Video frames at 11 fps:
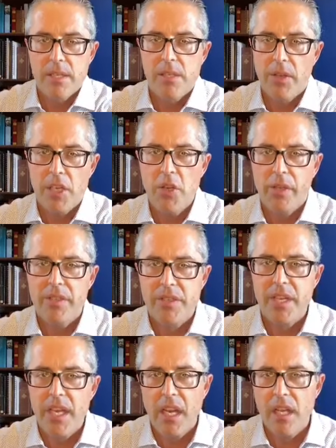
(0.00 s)
so that you can
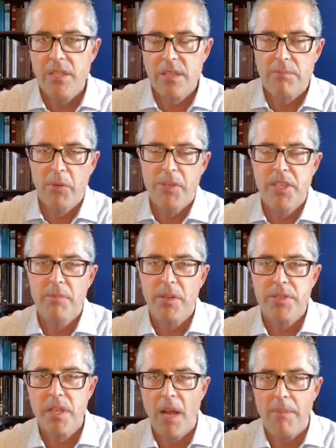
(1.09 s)
see some
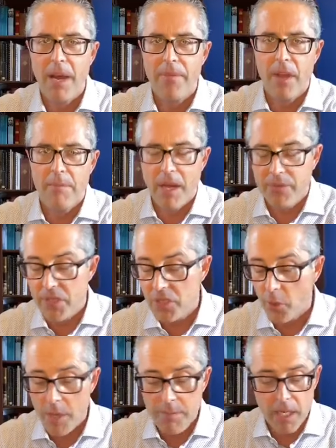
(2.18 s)
principles about, about the story.